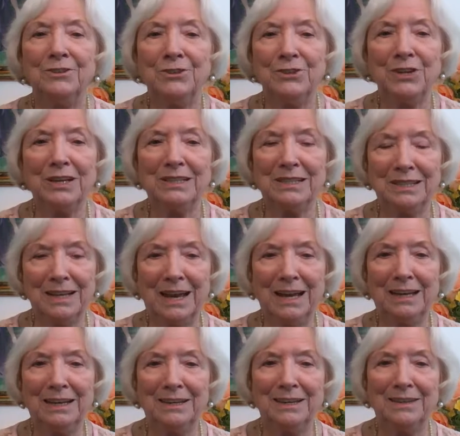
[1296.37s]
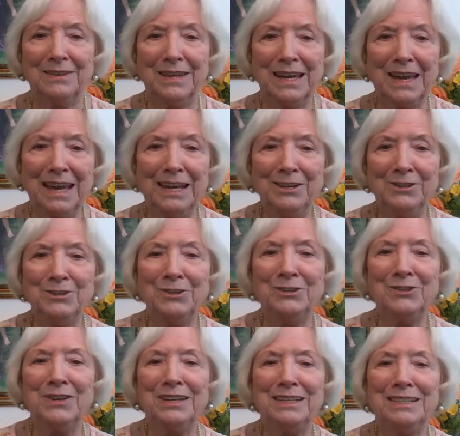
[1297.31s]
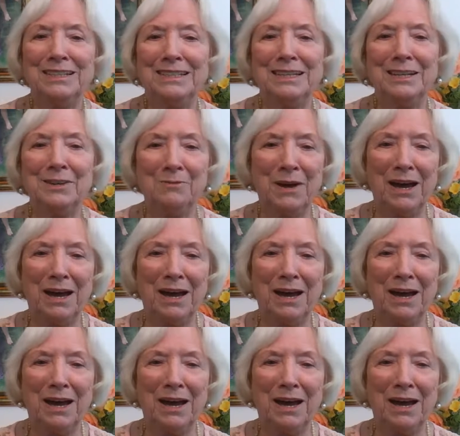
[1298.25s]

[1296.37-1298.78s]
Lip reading: Just like the angel that is sitting